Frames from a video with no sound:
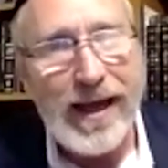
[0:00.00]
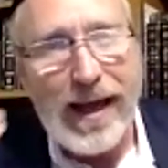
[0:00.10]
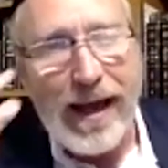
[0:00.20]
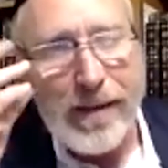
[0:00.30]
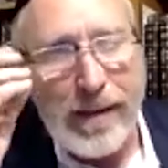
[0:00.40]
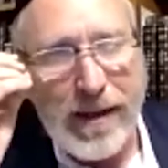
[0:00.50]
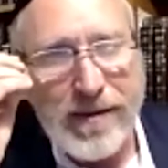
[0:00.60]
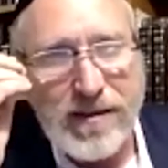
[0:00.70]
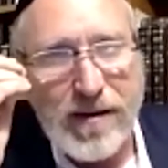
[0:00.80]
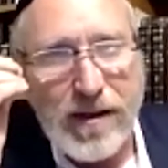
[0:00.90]
And
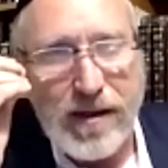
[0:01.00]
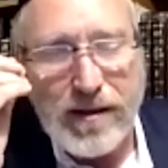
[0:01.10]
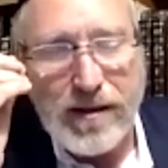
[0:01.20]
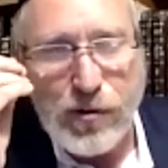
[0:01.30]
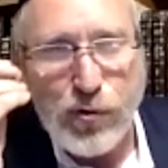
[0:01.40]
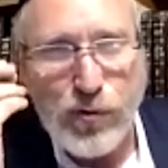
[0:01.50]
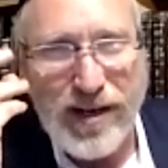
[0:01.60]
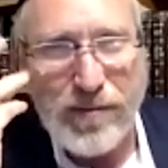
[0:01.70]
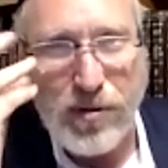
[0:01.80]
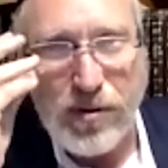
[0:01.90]
this is an
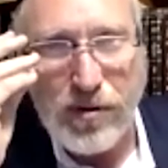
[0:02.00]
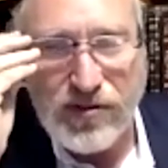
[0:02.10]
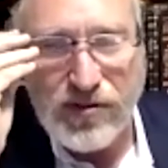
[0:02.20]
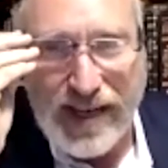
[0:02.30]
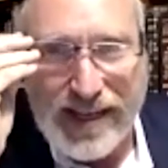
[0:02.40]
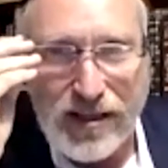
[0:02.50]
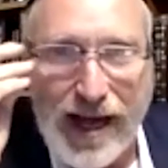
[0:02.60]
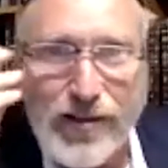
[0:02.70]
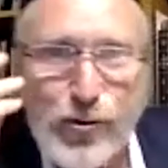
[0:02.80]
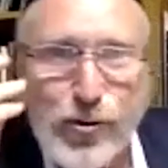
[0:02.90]
incredible
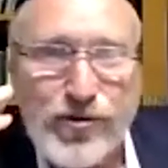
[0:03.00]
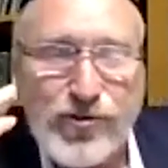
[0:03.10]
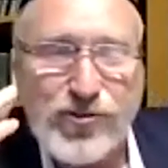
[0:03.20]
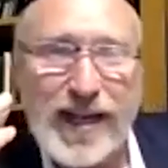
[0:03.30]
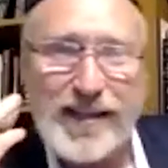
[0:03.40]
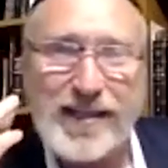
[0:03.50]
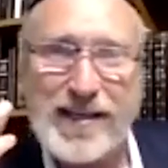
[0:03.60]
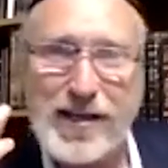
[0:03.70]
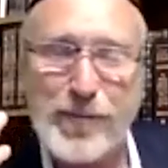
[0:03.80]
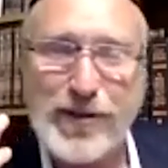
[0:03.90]
psychological understanding
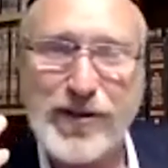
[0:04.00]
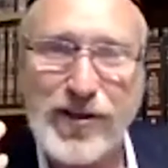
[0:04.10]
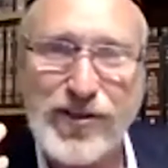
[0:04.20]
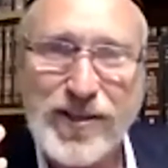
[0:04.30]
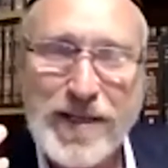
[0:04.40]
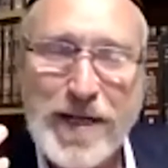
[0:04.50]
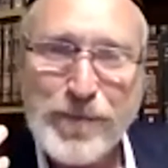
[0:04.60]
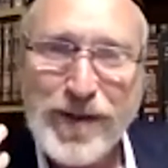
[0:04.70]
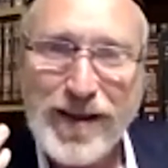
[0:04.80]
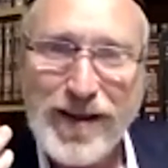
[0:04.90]
here, because,
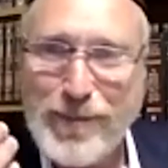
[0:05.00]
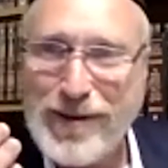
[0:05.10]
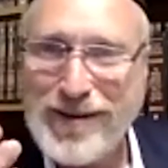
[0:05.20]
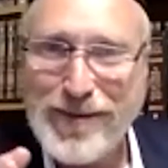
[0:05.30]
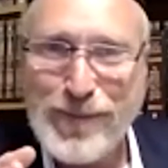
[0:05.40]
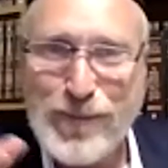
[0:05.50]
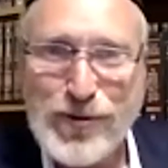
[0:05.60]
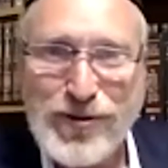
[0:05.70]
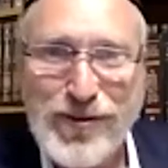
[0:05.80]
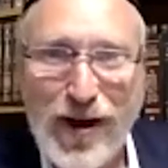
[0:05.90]
the
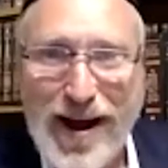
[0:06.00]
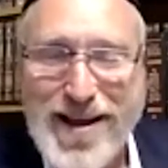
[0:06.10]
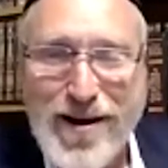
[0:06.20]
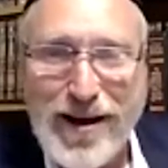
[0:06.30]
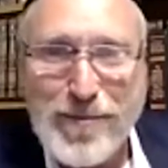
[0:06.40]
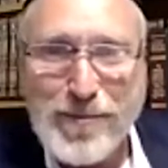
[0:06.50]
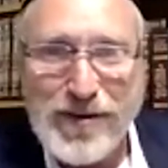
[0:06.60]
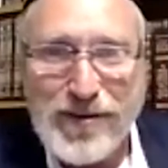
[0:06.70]
person dying on him